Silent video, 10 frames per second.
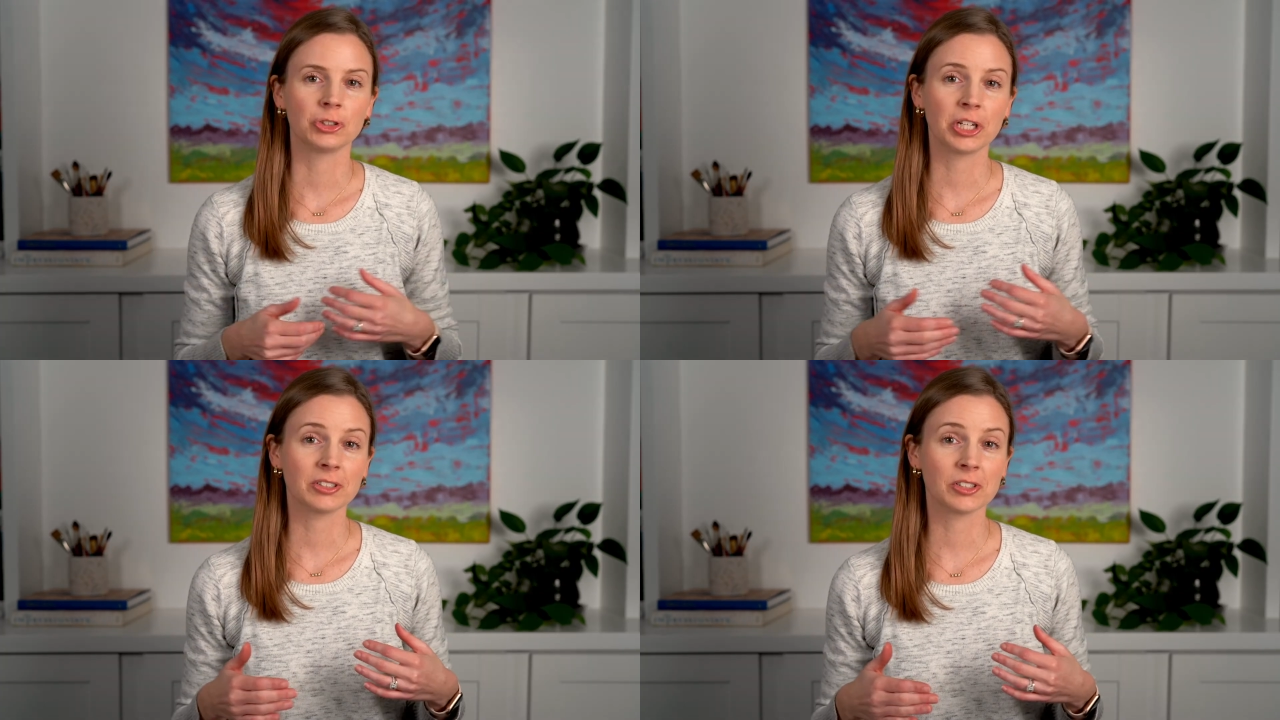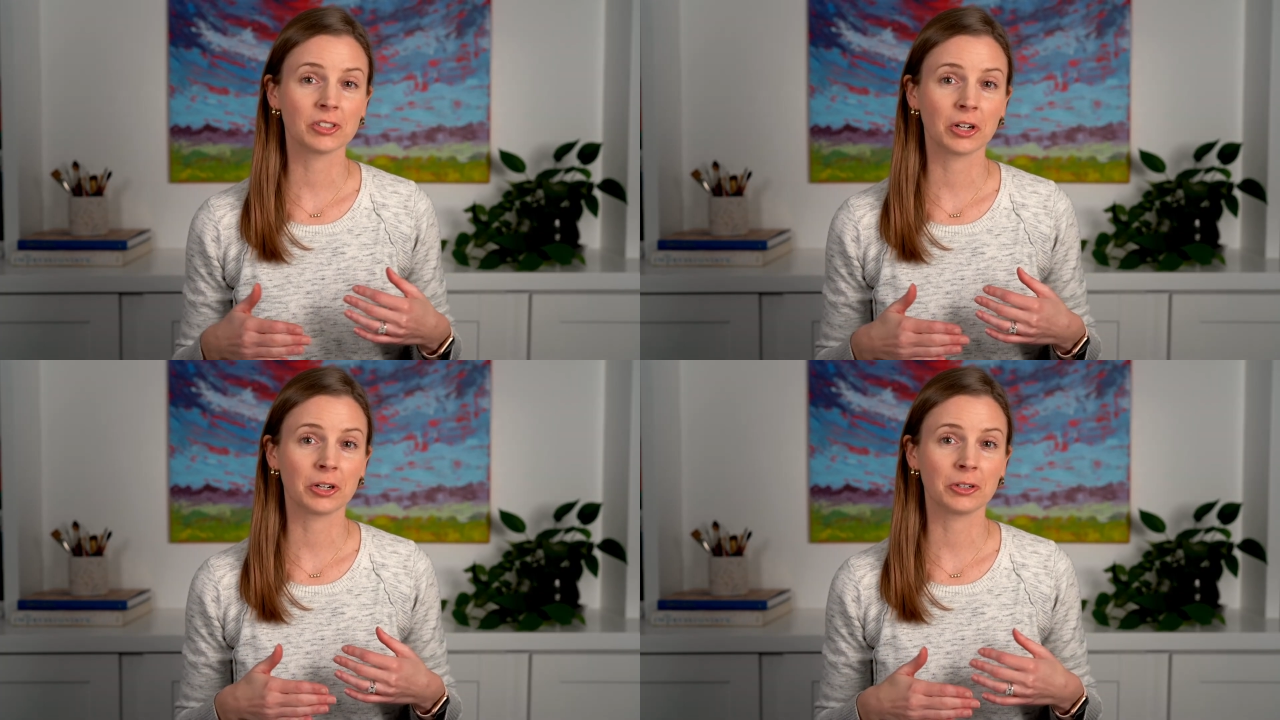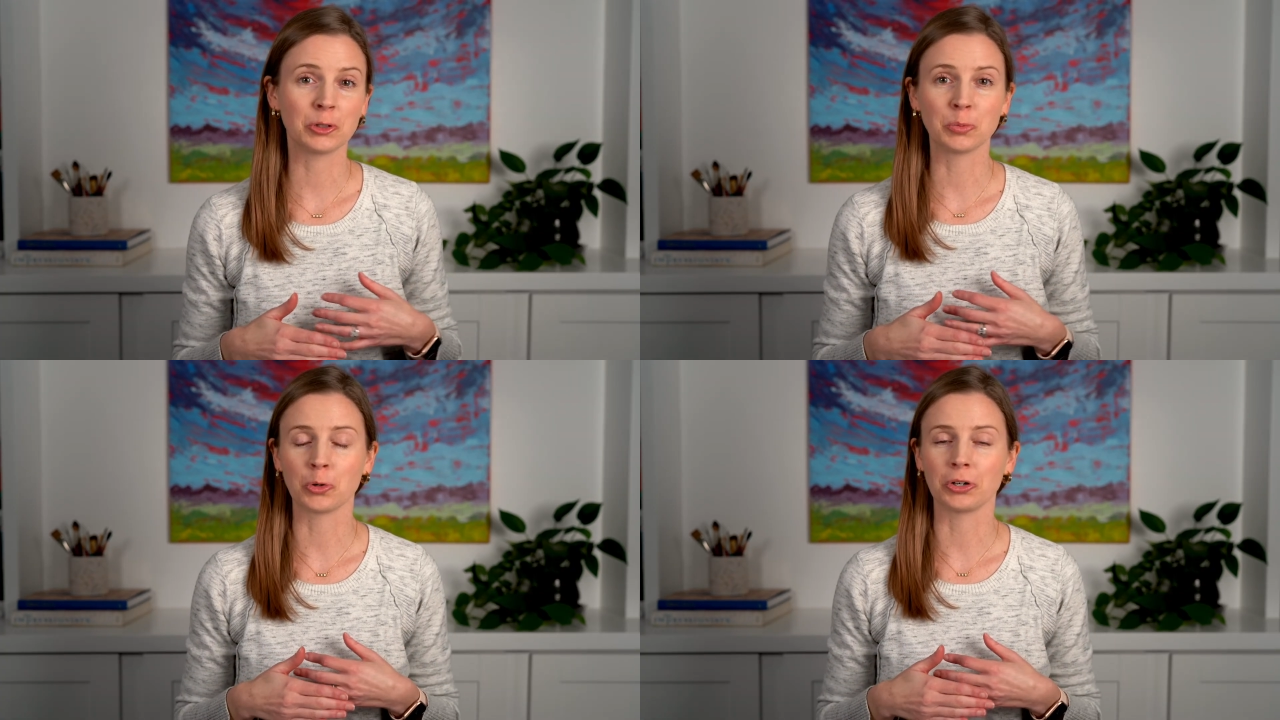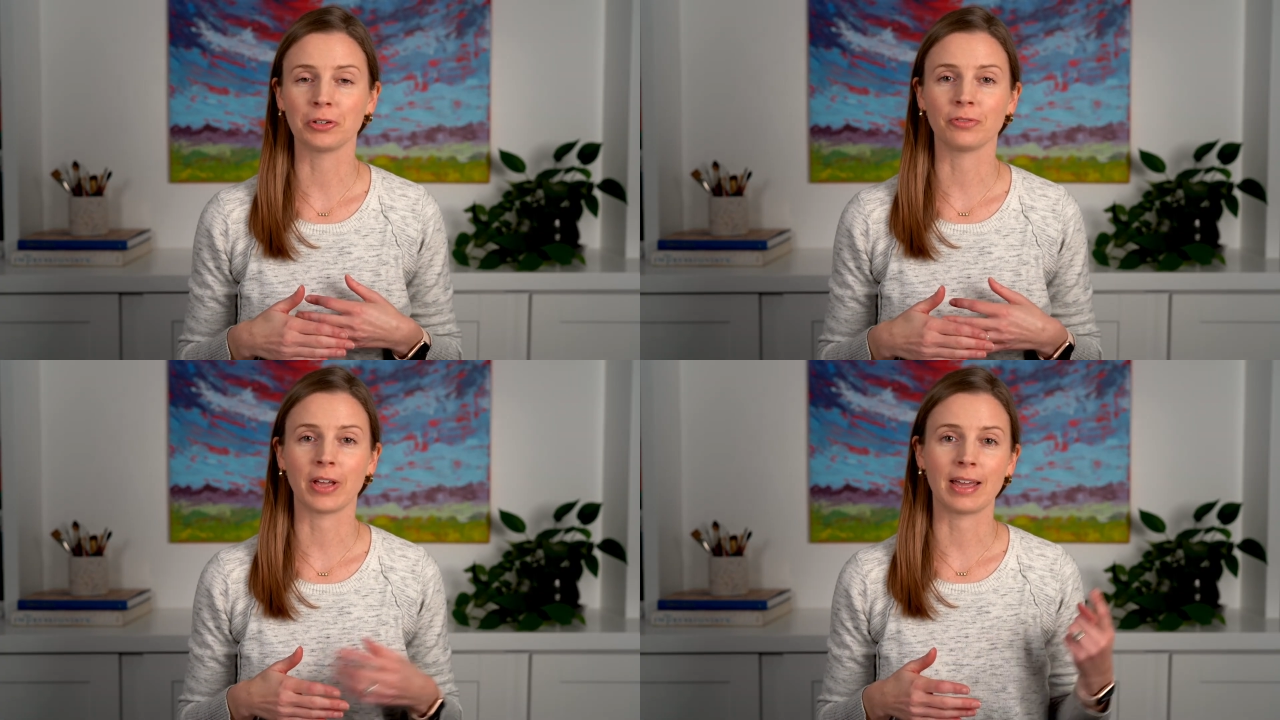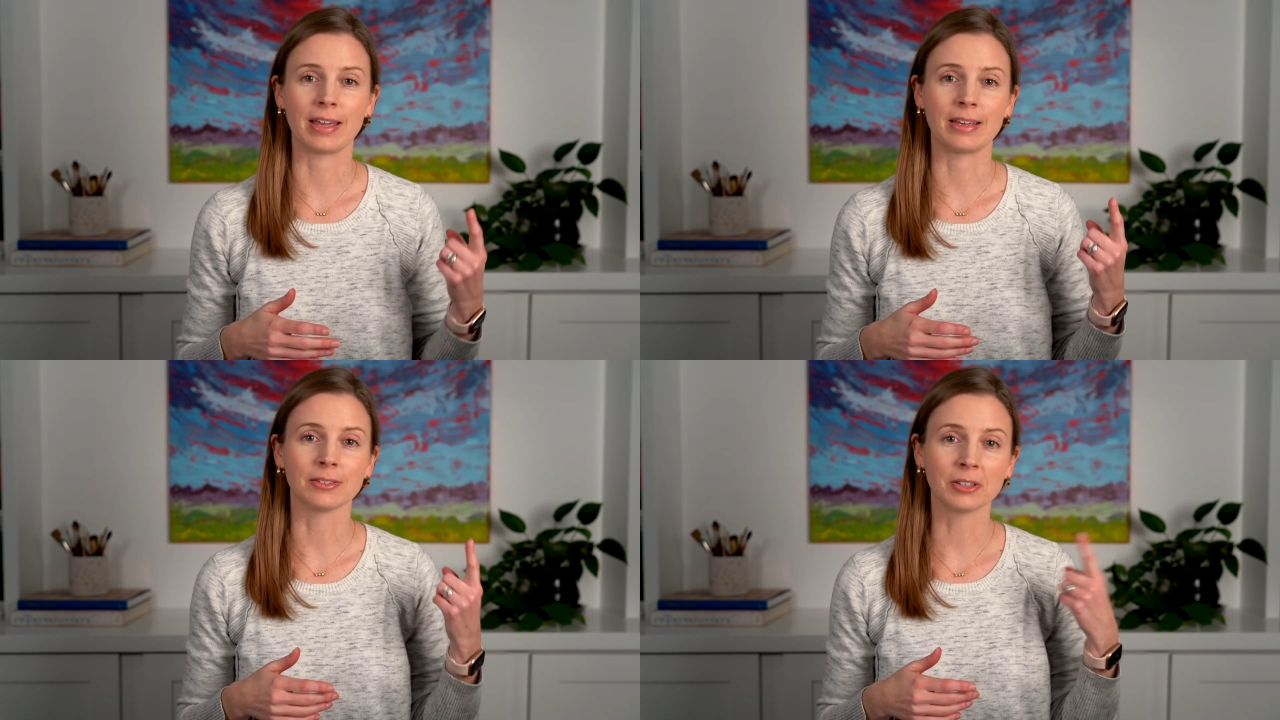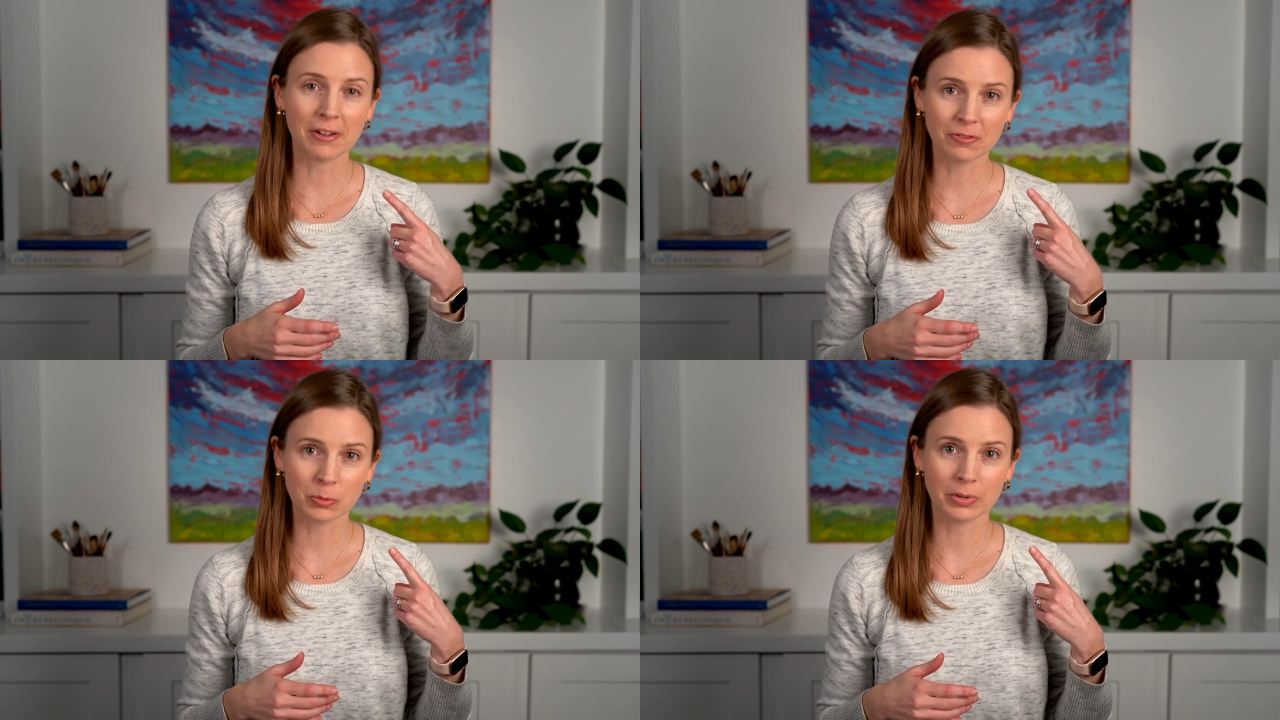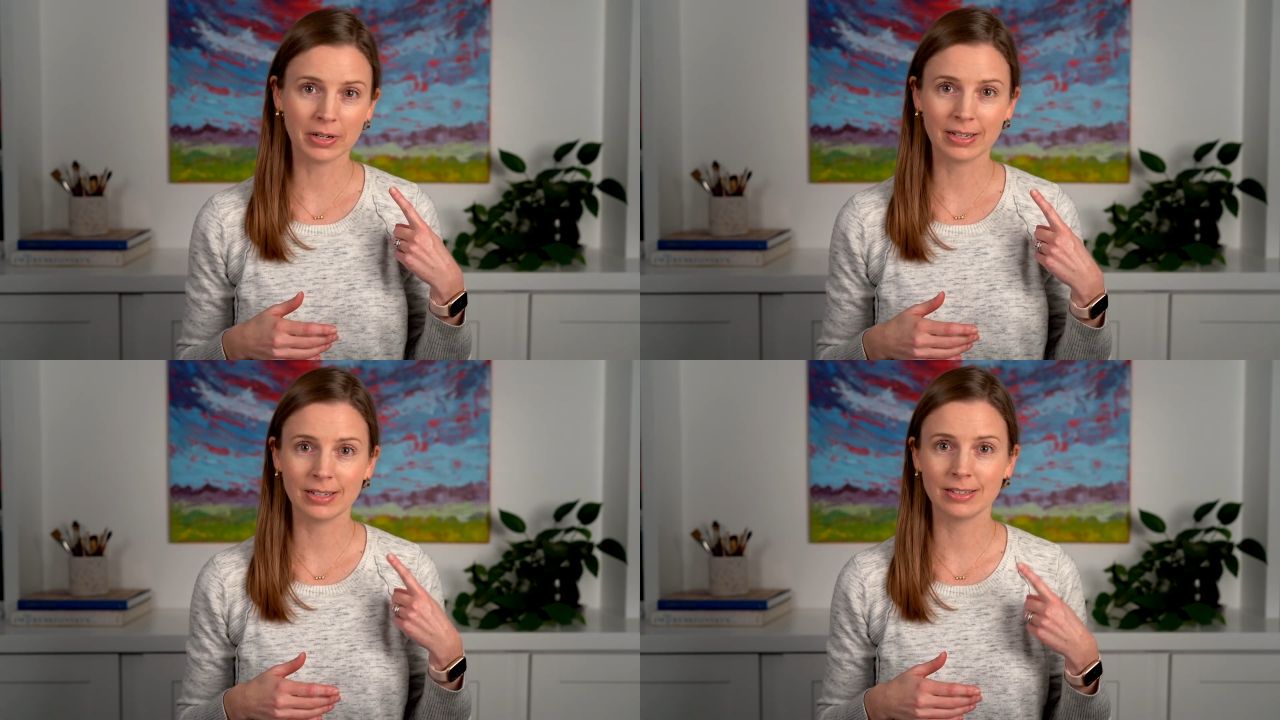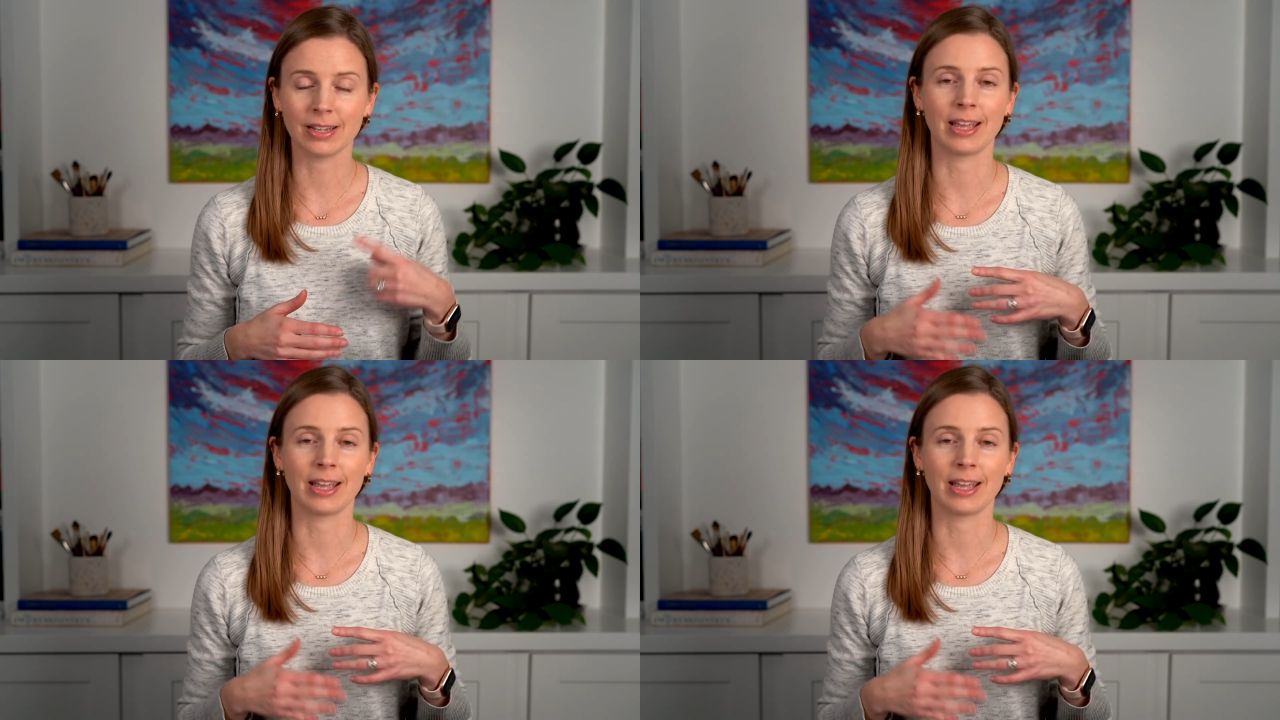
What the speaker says: Chances are you're more of a left-brained,